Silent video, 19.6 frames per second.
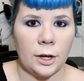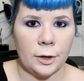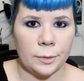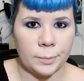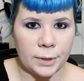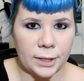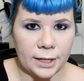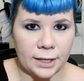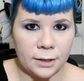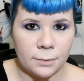
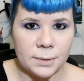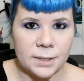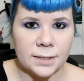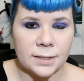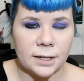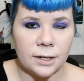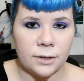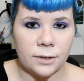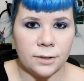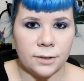apply the
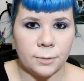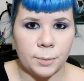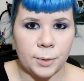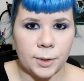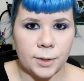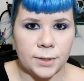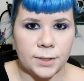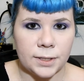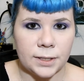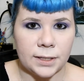mascara on the
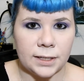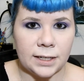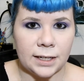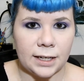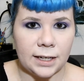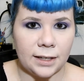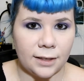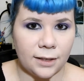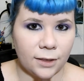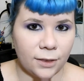person,
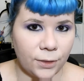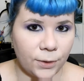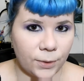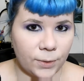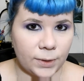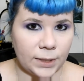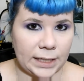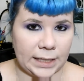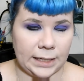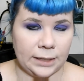and then
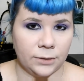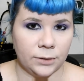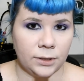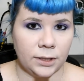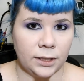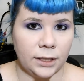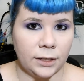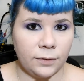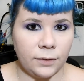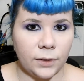throw that out.
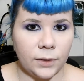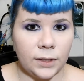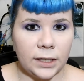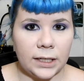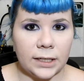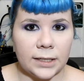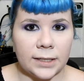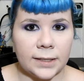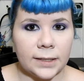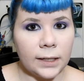If you
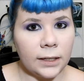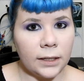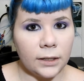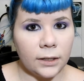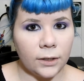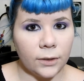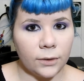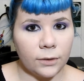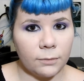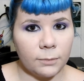need a
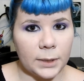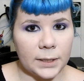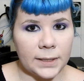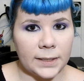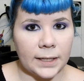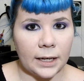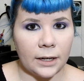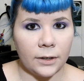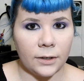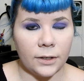second coat of
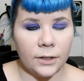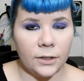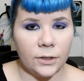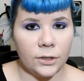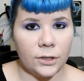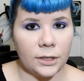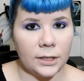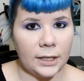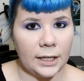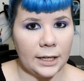mascara, you
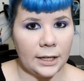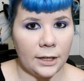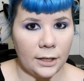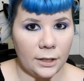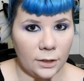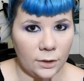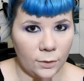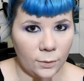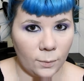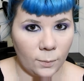should get
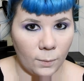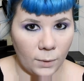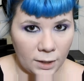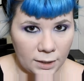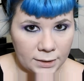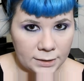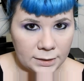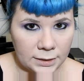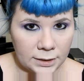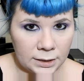a new
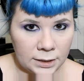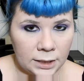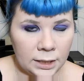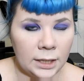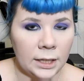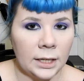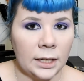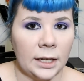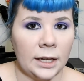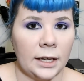wand.
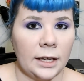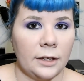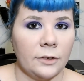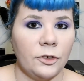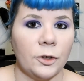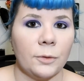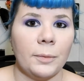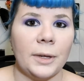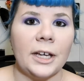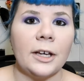
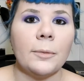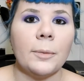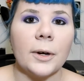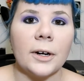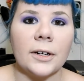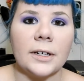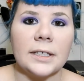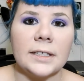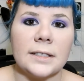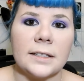If your makeup
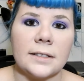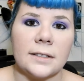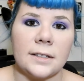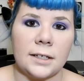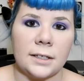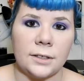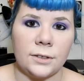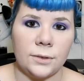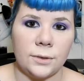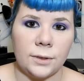artist is
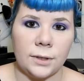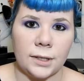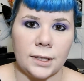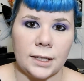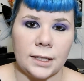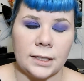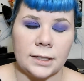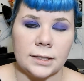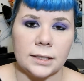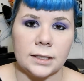not doing
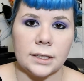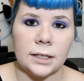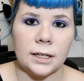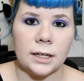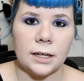that,